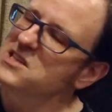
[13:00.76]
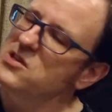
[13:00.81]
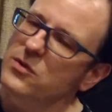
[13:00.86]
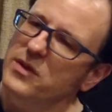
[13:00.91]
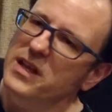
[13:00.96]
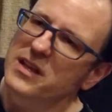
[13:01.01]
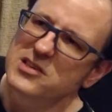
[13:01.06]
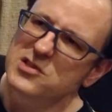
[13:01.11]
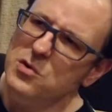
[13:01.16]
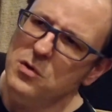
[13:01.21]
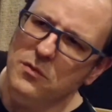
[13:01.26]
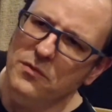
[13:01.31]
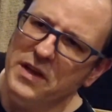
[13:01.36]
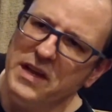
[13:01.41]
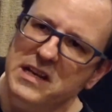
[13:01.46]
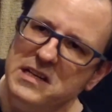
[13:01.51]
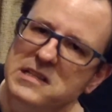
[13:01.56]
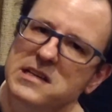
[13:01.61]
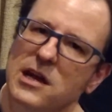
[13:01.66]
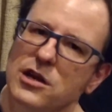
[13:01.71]
only sort of
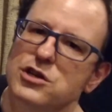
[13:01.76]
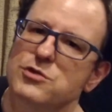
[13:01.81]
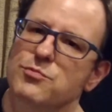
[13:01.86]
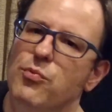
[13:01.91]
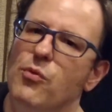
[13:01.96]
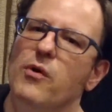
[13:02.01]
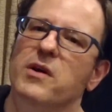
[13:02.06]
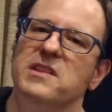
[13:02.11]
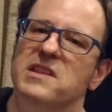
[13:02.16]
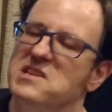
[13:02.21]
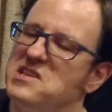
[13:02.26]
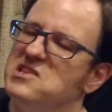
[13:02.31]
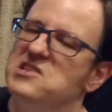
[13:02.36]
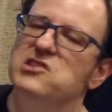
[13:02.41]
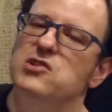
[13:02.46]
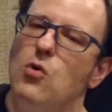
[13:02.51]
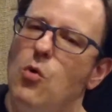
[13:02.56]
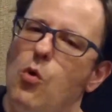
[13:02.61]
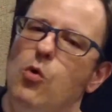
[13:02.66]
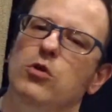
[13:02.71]
like a touch point. This is
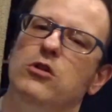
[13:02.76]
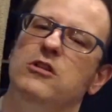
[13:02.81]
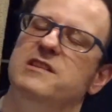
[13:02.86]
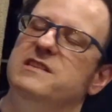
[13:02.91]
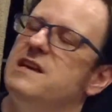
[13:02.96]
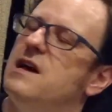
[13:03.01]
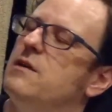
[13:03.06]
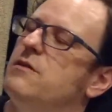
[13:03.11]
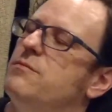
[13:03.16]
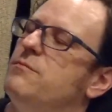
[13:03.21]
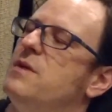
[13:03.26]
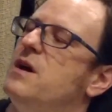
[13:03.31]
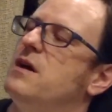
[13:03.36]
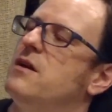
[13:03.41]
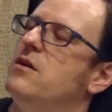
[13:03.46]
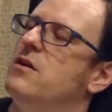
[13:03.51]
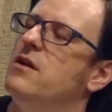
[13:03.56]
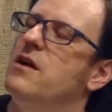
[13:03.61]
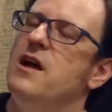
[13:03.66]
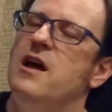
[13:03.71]
total death
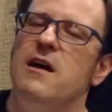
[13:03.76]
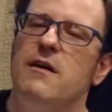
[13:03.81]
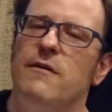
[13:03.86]
metal,